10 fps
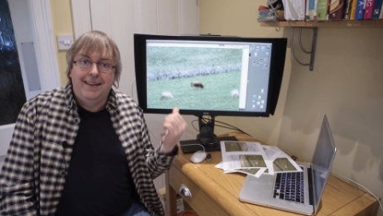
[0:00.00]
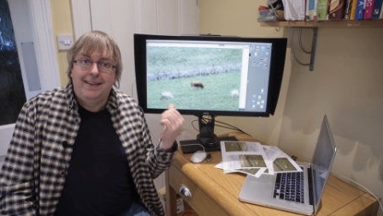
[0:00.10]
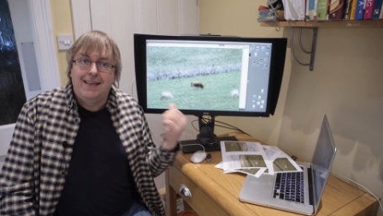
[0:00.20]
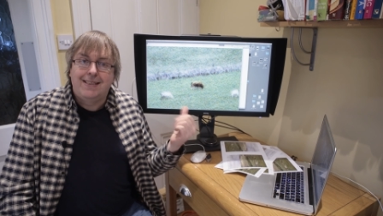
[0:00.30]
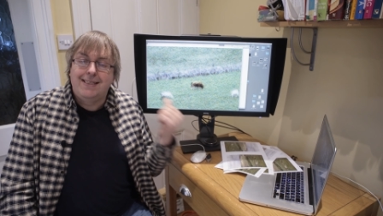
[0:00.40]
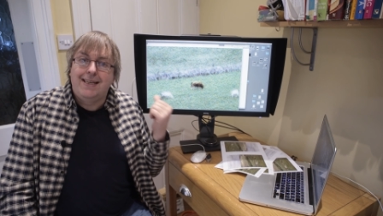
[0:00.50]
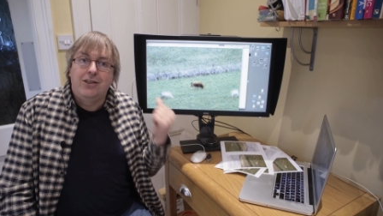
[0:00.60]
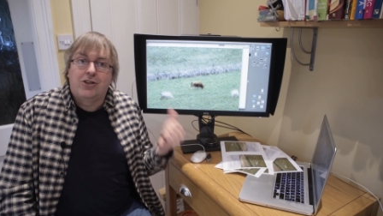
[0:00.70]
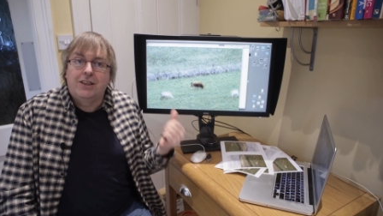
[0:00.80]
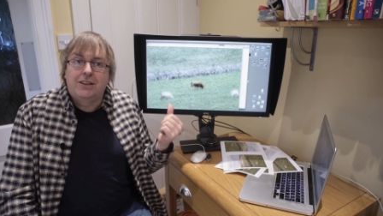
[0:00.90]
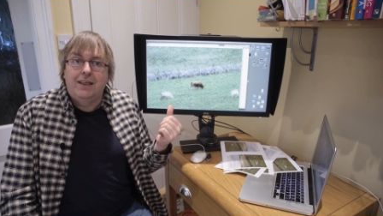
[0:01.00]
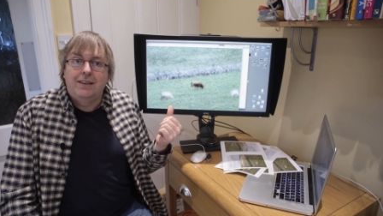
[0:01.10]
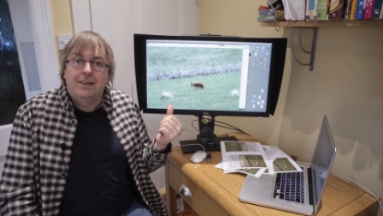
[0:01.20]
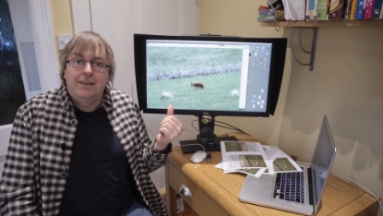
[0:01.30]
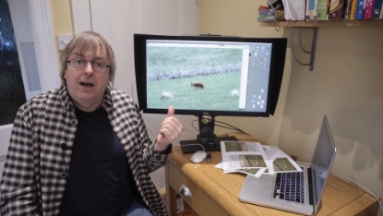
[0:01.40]
this is
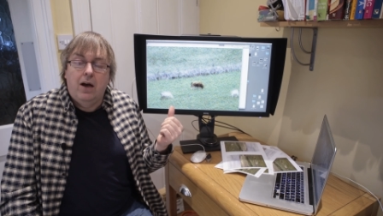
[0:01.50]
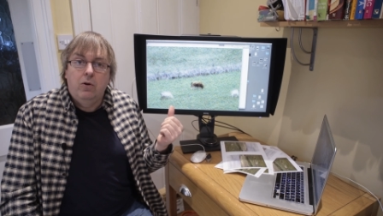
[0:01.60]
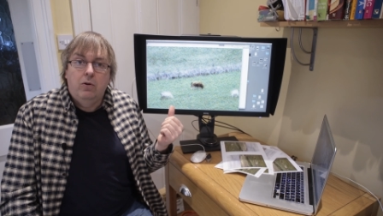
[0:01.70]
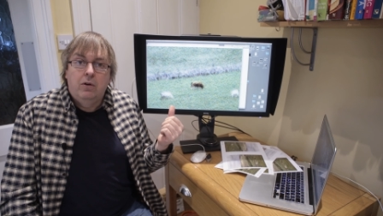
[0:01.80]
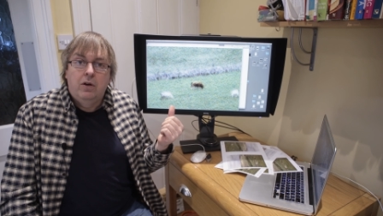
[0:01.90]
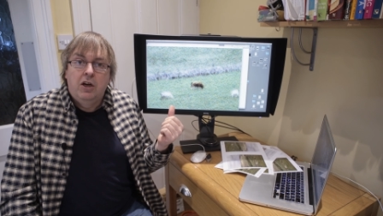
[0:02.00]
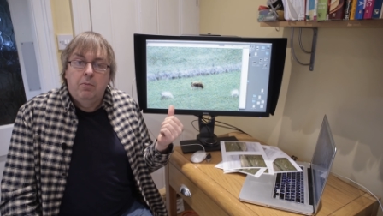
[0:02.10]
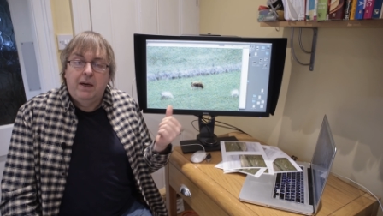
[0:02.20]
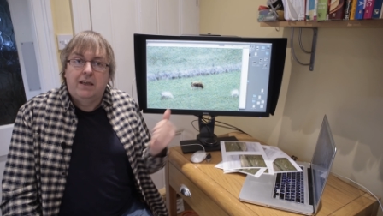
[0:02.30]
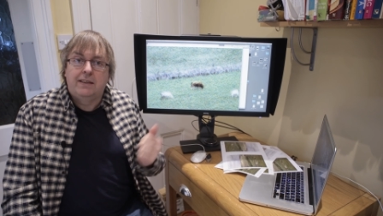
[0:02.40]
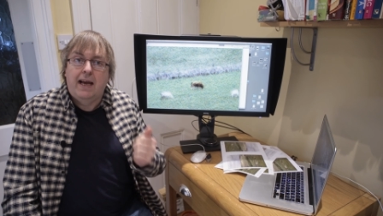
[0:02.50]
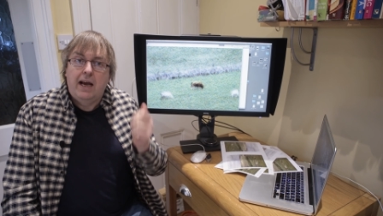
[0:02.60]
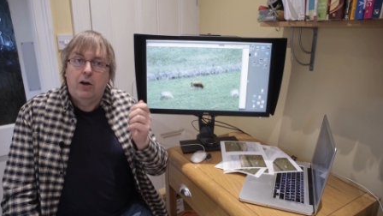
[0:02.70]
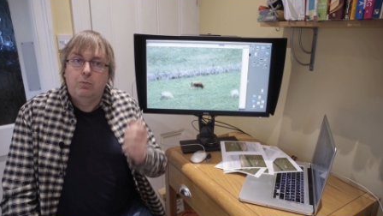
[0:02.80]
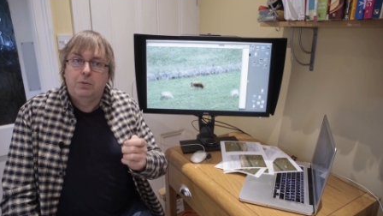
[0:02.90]
interesting to know because it
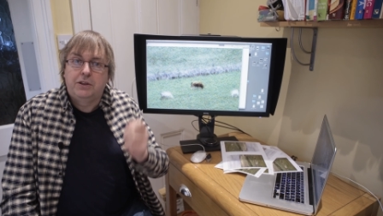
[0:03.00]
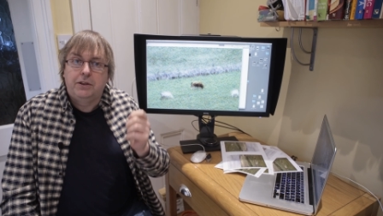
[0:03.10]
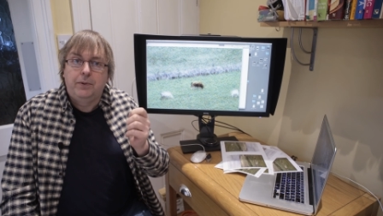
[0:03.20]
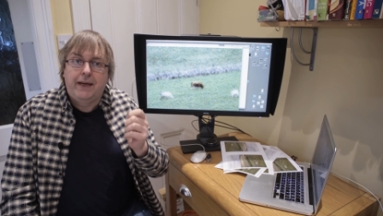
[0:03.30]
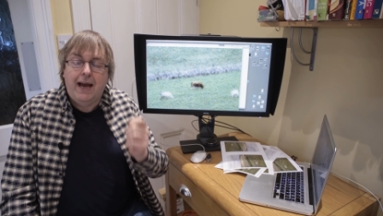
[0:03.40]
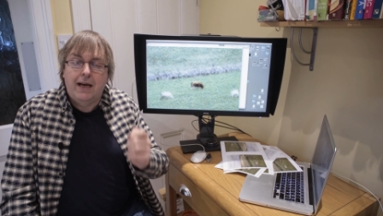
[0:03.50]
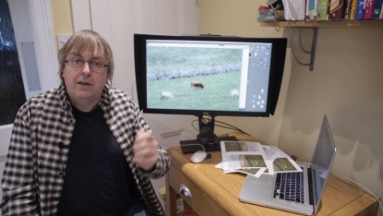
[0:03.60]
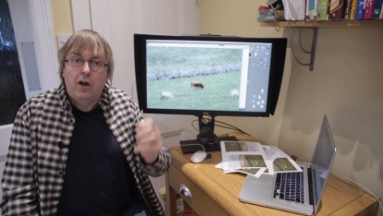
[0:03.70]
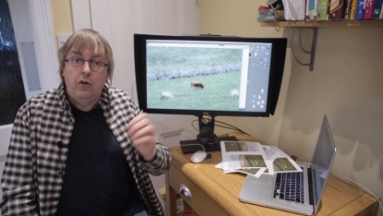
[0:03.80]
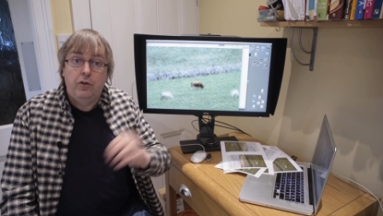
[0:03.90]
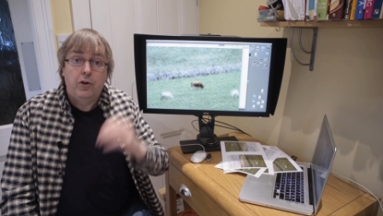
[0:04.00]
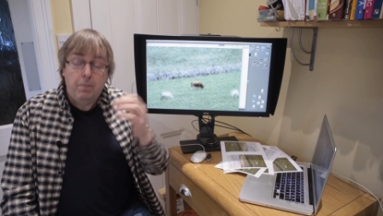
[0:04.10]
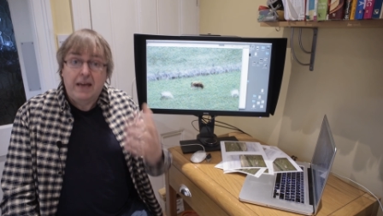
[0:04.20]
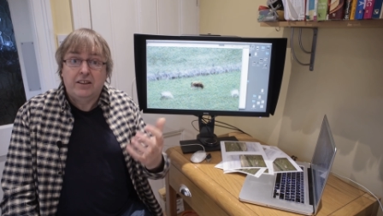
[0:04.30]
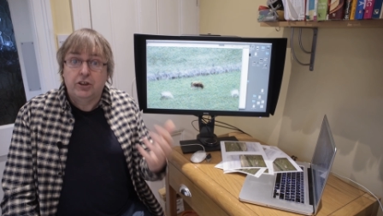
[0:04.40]
helps you get the
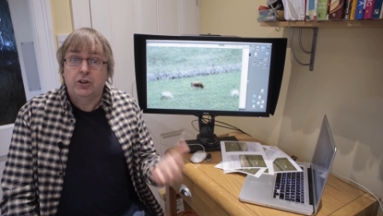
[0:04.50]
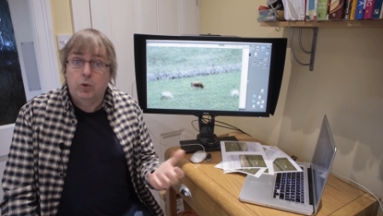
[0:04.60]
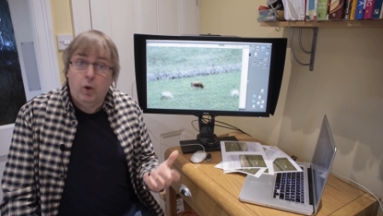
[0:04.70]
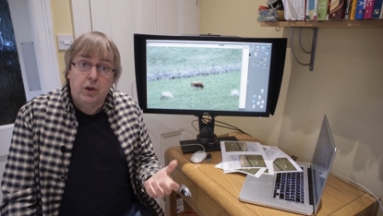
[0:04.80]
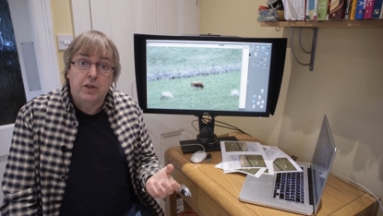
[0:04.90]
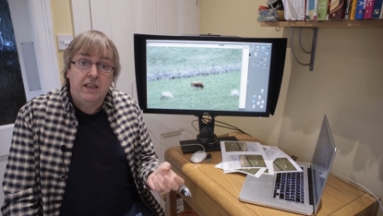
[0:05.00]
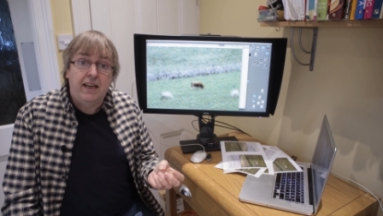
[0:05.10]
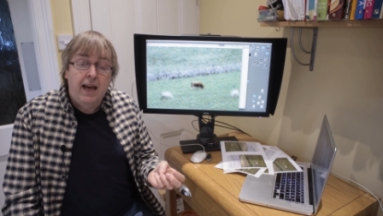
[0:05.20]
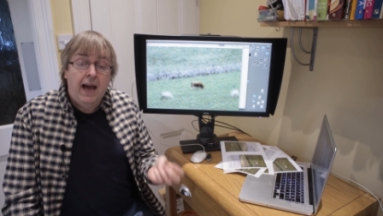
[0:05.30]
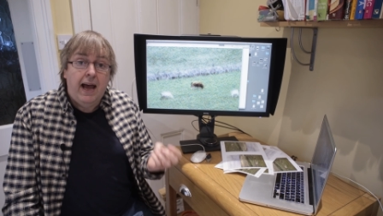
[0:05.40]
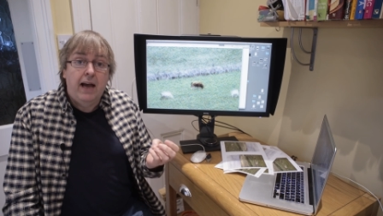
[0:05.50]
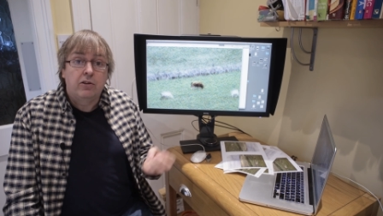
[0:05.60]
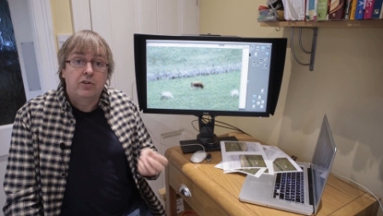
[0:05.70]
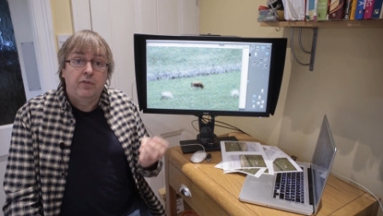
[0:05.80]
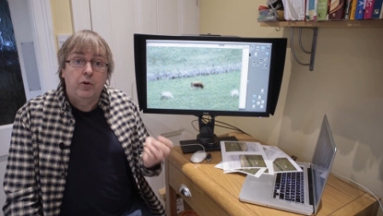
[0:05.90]
best quality
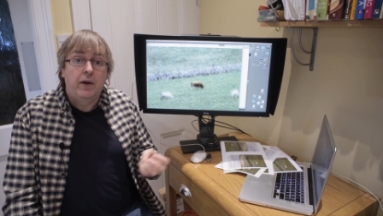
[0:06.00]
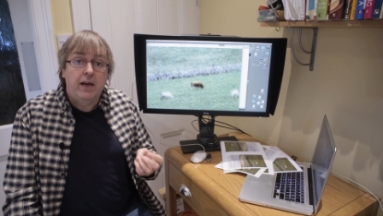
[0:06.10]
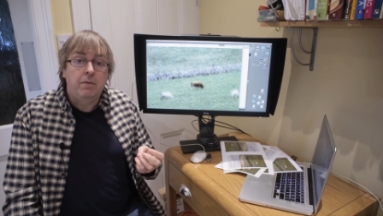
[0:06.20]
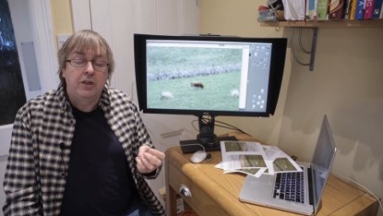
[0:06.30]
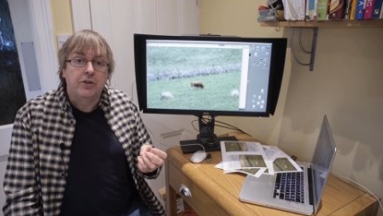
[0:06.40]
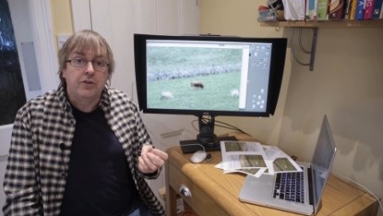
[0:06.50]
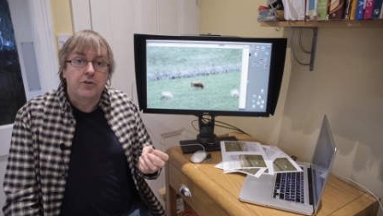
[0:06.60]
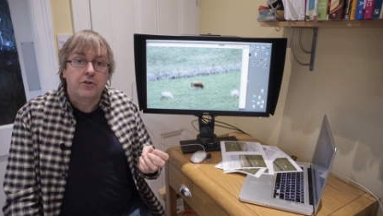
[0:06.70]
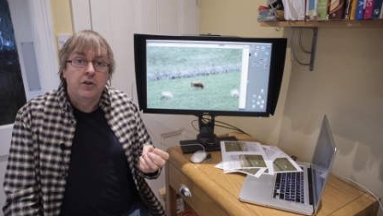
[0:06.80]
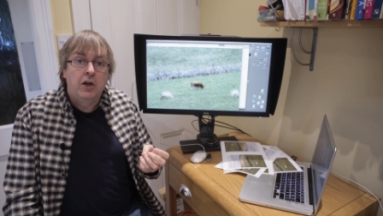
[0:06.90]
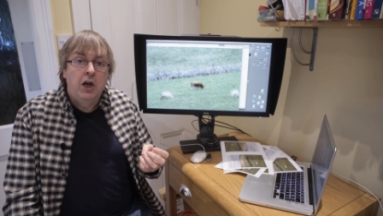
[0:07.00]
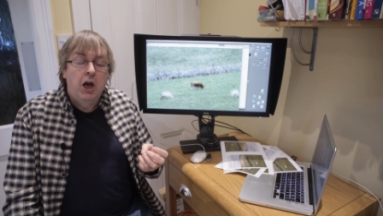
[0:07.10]
out of your images.